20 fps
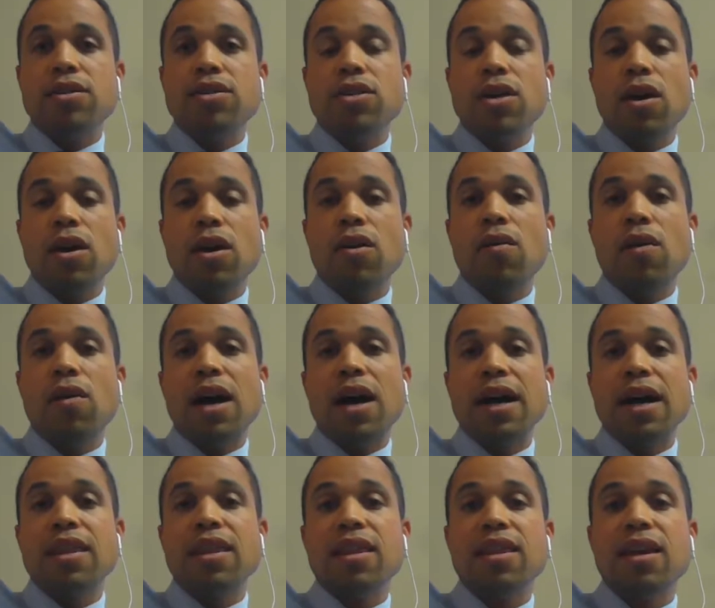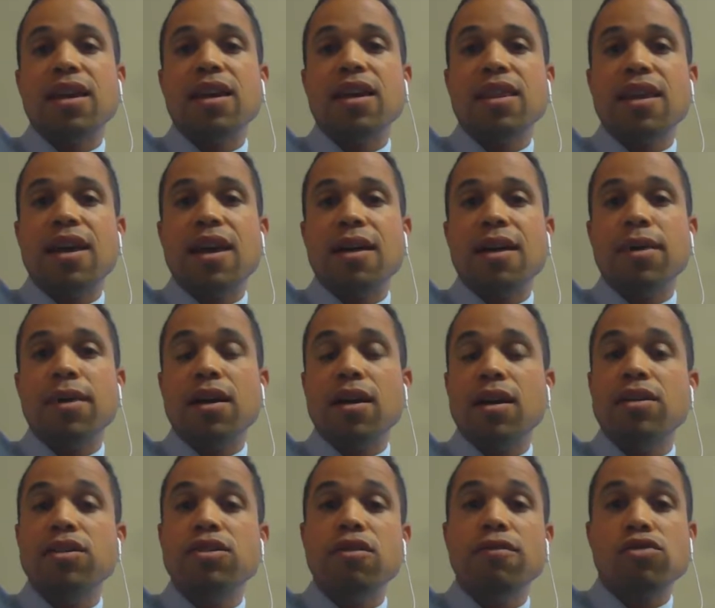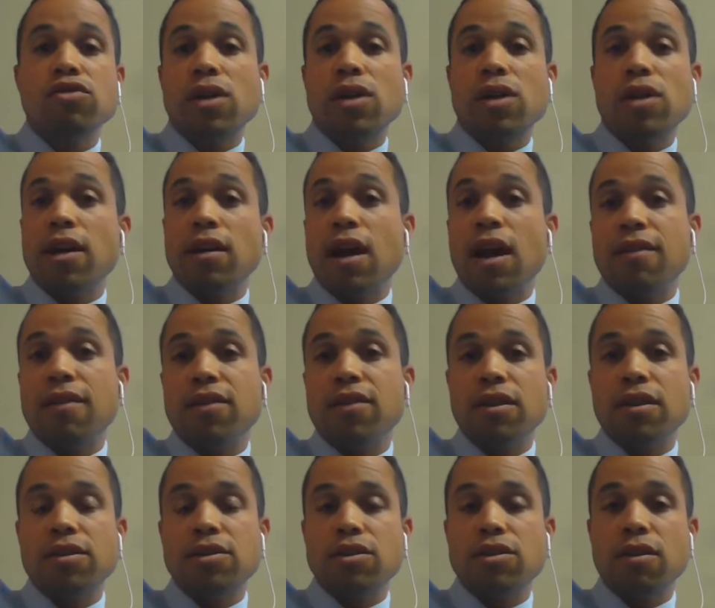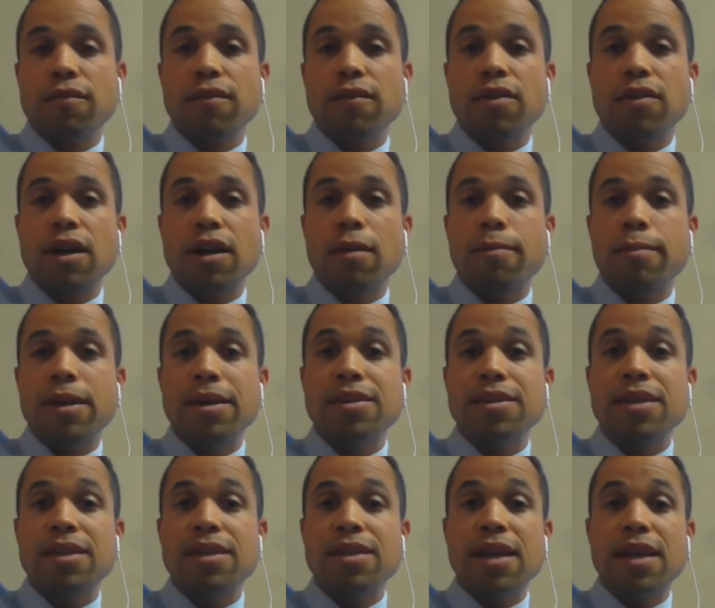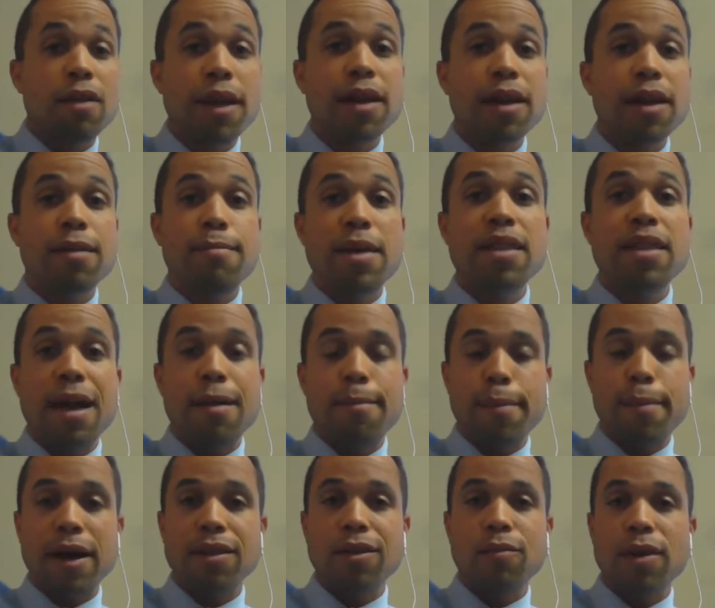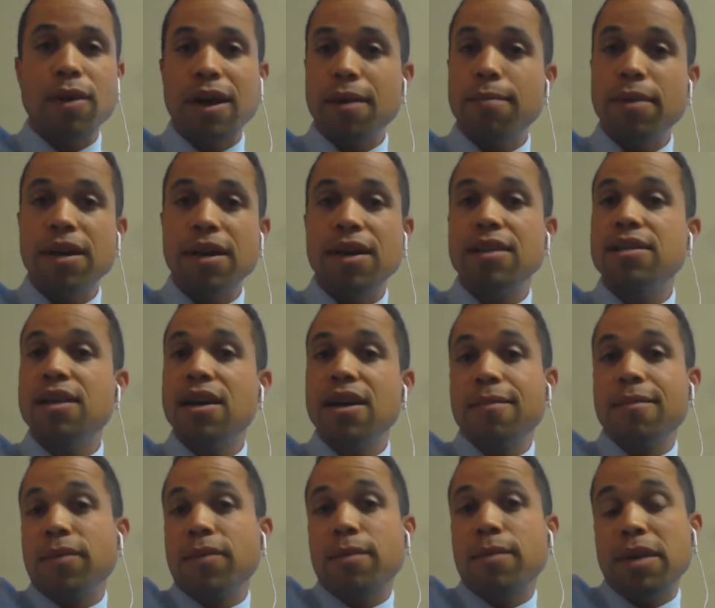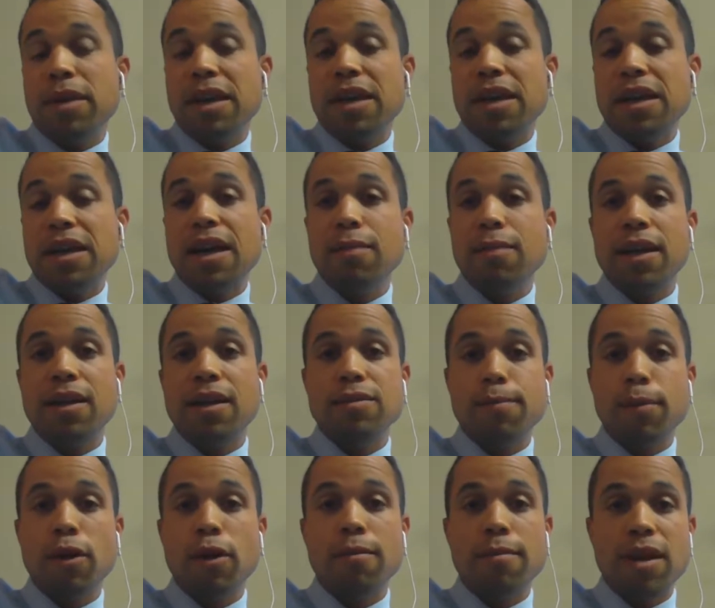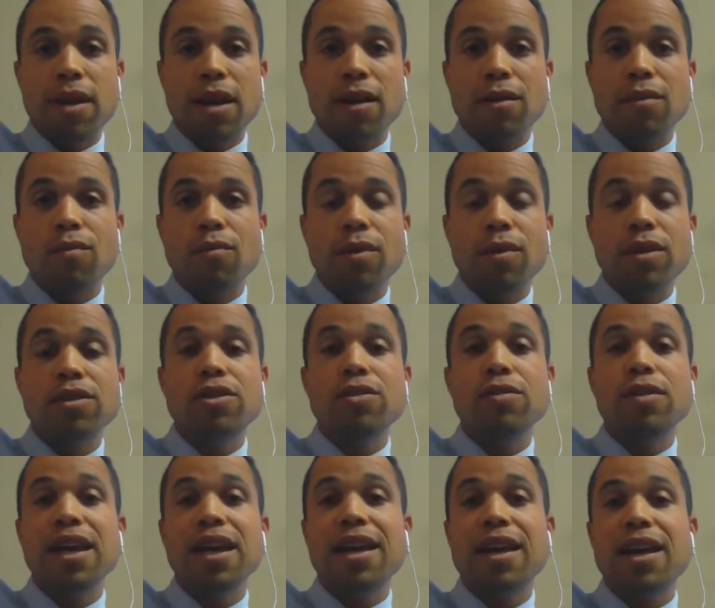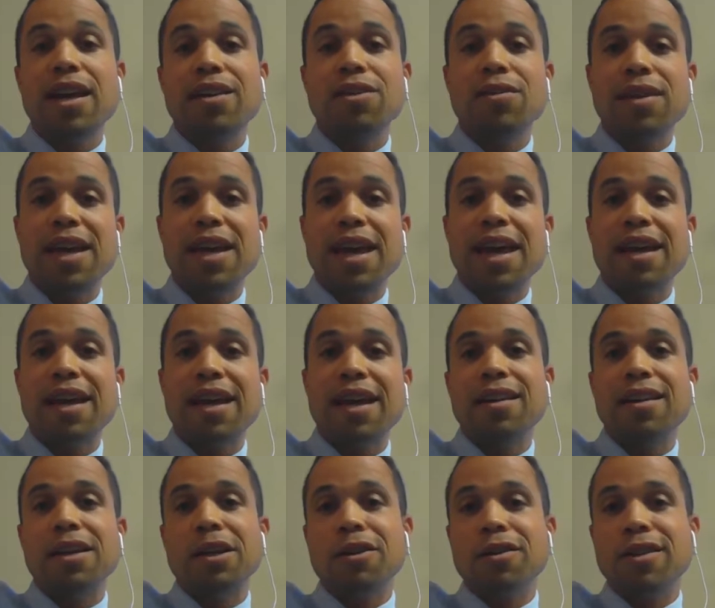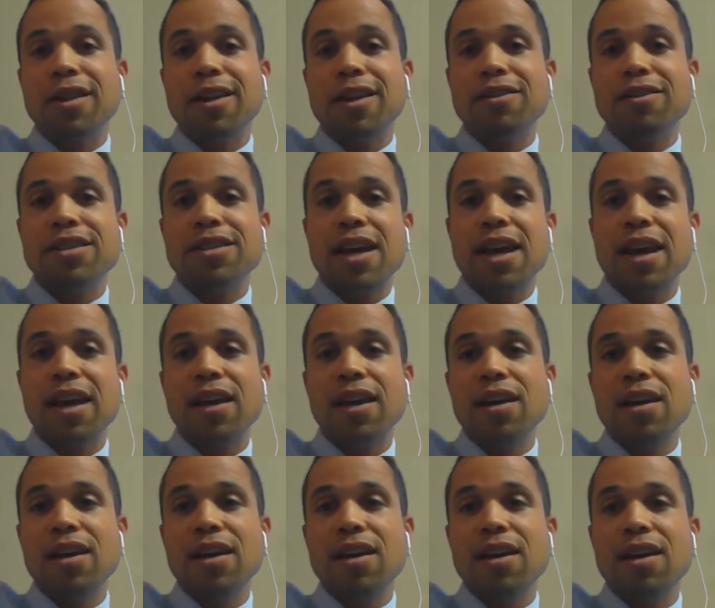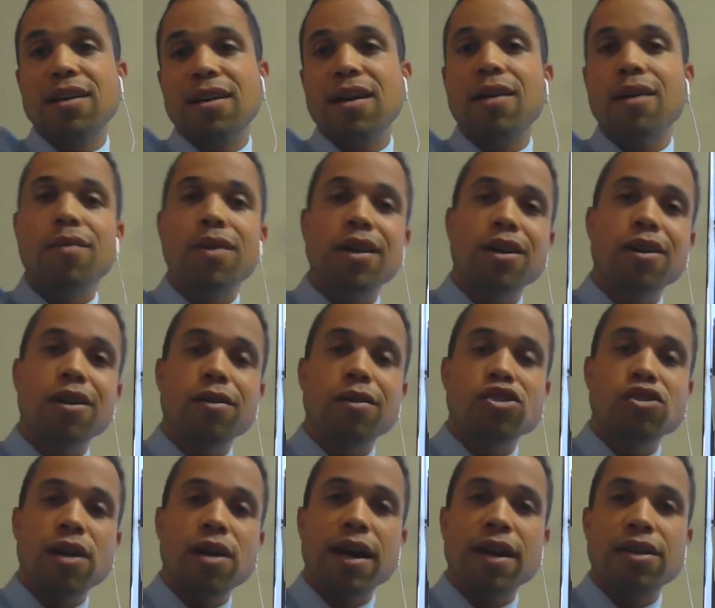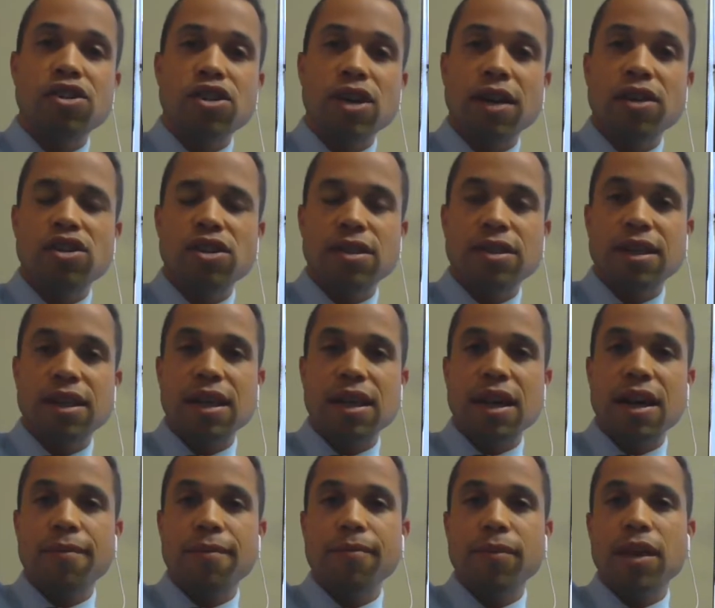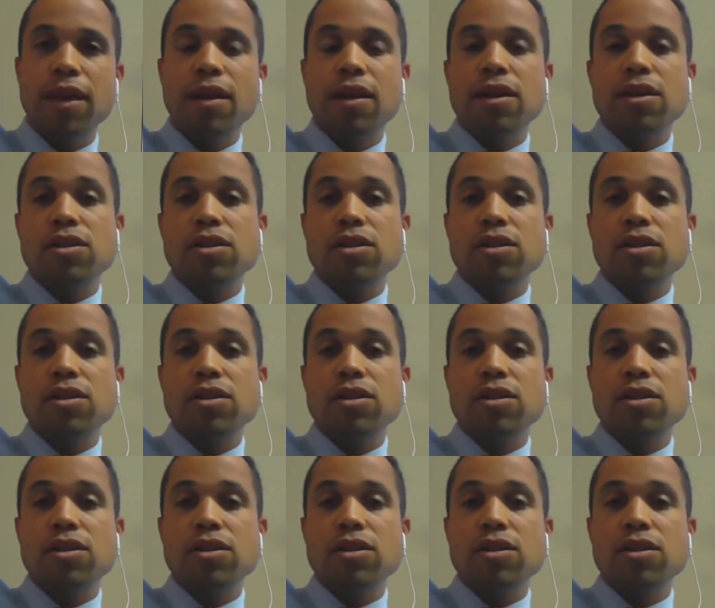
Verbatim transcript: And so I think that because you've tried a lot of the conservative therapies, and I recommend that, by the way, because the penile implant is permanent. Once you get it, you can't a year later say, oh, I want to go and try injections again.